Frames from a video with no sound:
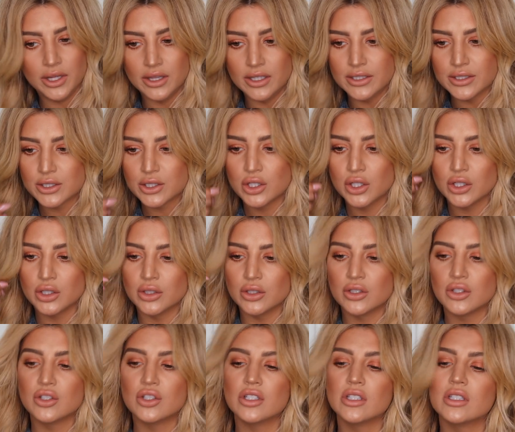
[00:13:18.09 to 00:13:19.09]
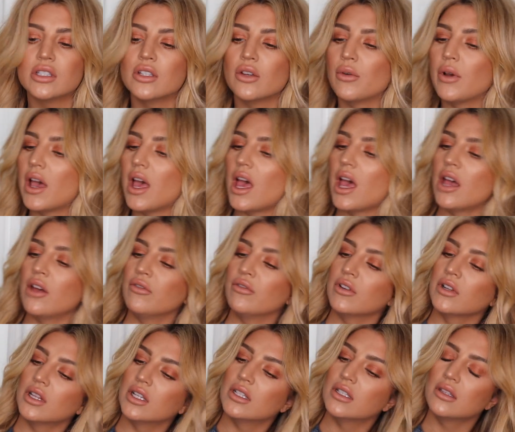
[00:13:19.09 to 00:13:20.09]
these curls just so
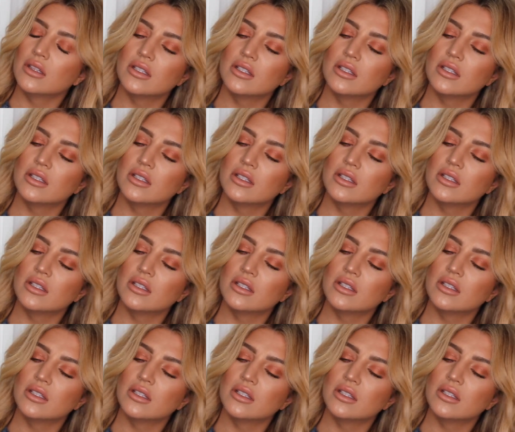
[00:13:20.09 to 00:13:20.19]
effortless